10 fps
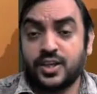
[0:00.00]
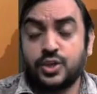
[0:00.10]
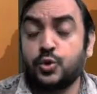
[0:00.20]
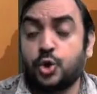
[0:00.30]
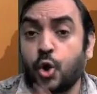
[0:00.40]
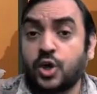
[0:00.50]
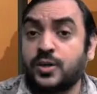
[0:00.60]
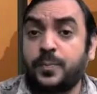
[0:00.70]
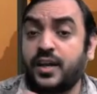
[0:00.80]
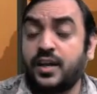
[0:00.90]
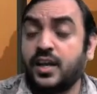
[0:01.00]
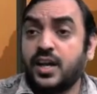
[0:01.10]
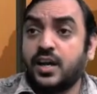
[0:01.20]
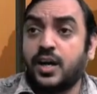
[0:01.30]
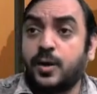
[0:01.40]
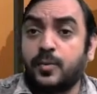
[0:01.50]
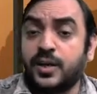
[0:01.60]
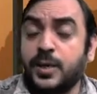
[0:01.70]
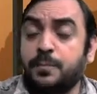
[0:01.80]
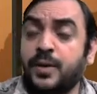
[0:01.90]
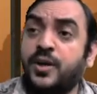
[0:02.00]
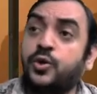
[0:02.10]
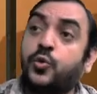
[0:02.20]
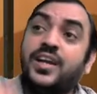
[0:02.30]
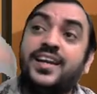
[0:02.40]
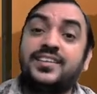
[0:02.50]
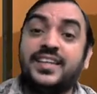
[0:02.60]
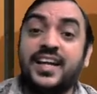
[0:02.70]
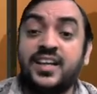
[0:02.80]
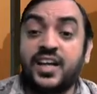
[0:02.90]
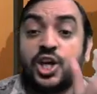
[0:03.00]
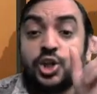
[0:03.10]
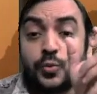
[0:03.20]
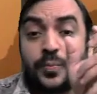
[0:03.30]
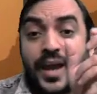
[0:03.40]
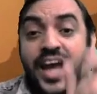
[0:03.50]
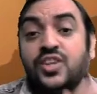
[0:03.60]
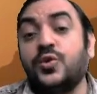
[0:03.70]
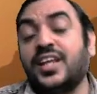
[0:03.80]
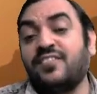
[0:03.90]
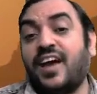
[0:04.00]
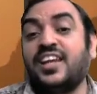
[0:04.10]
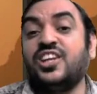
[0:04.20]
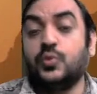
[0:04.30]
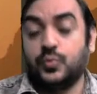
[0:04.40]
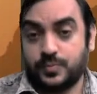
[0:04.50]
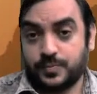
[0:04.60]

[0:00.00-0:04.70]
You don't pay uh, repayment only at the end. You pay annuity value.